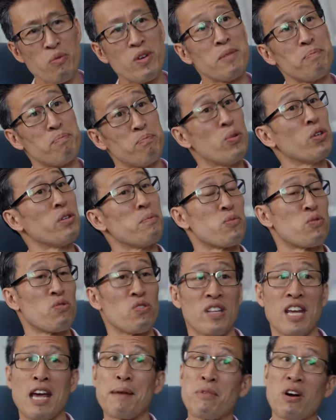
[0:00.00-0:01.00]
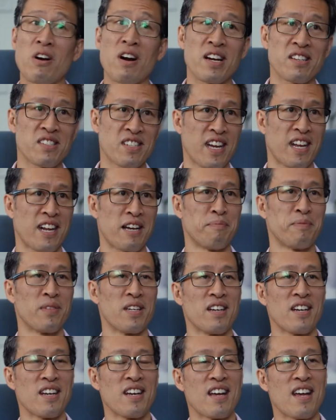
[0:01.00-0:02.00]
we put them through the MRI scanner,
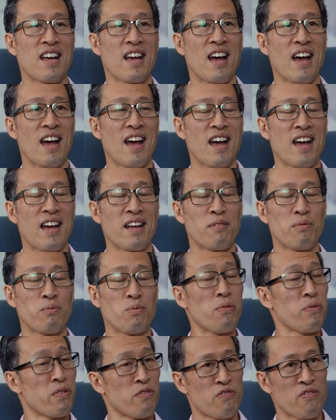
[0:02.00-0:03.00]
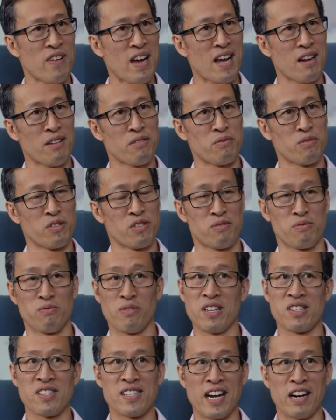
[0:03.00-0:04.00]
and what we found was
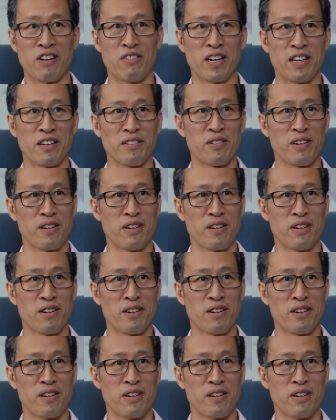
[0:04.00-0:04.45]
really staggering.